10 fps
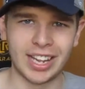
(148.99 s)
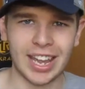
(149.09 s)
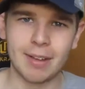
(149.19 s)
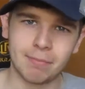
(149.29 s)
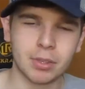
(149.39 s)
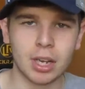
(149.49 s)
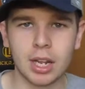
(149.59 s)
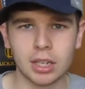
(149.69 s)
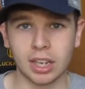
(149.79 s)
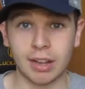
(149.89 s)
Again,
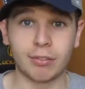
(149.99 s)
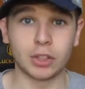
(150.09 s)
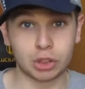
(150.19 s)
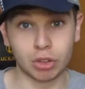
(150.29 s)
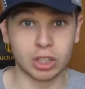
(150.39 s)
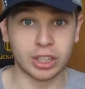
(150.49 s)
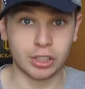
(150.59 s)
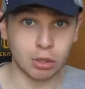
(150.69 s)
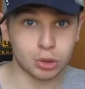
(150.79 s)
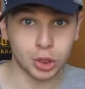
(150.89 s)
the life of a struggling
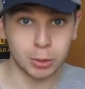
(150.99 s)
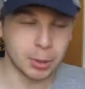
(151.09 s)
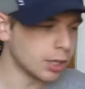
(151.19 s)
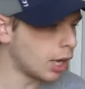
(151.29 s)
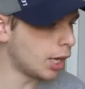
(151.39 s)
YouTuber.